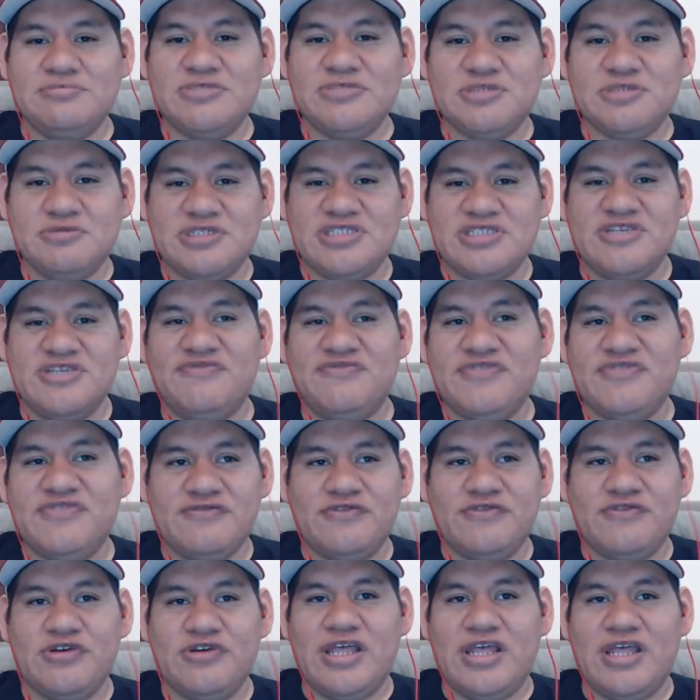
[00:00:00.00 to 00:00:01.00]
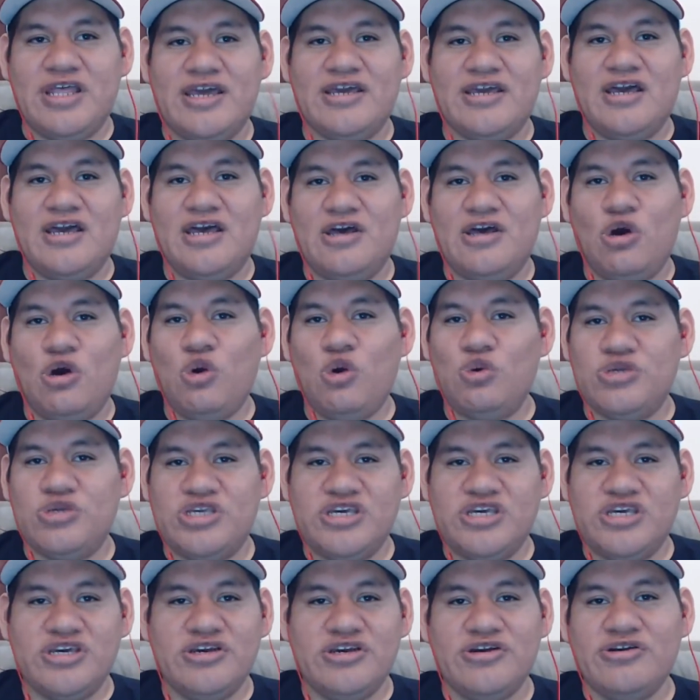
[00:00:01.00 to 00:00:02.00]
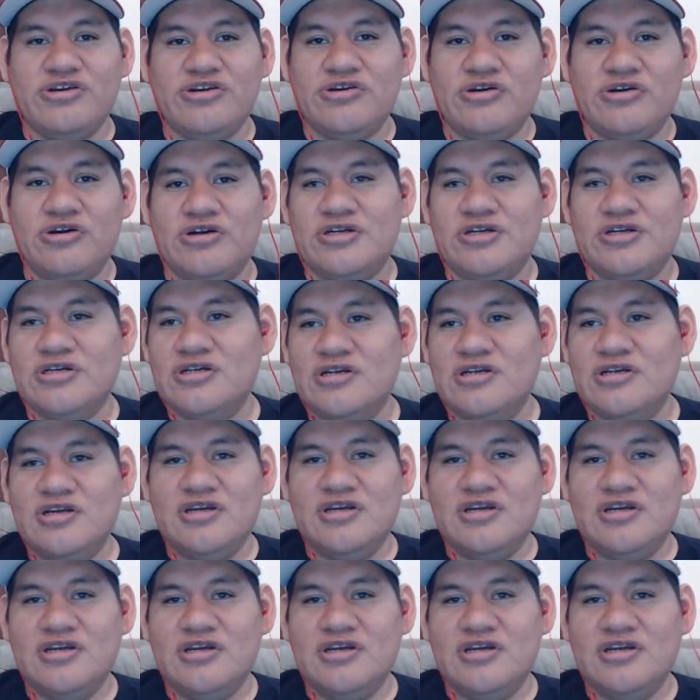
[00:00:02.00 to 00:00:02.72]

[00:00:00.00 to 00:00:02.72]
specific for like a whole year or